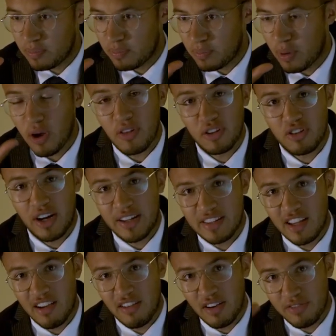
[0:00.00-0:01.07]
put on the
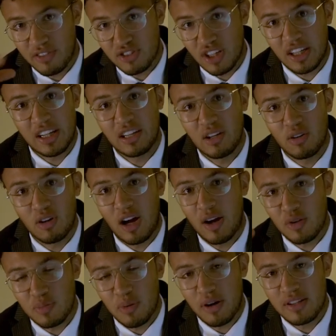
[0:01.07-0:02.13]
criteria for checking local house
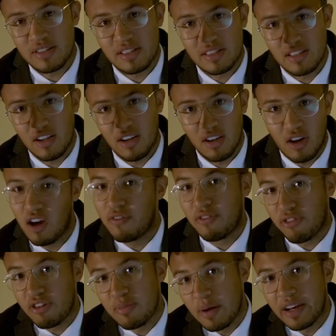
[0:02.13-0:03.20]
prices of
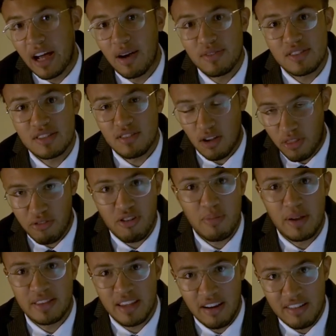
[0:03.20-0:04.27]
3-bed houses or
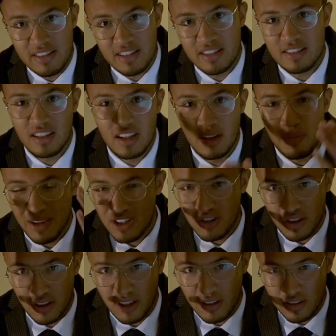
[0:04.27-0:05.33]
3-bed terraces. Make sure
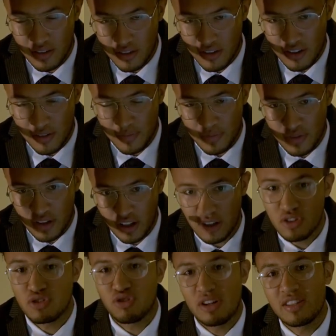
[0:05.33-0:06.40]
the
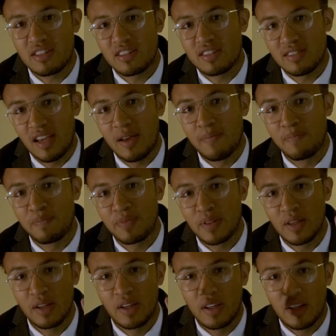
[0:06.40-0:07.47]
constraints are the same.
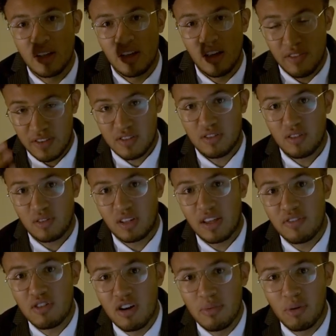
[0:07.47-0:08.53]
This will give
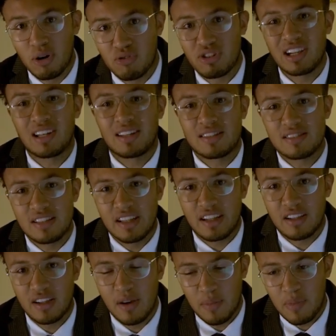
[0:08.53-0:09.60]
you a more realistic
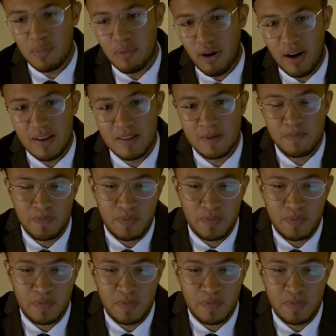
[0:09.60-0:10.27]
price.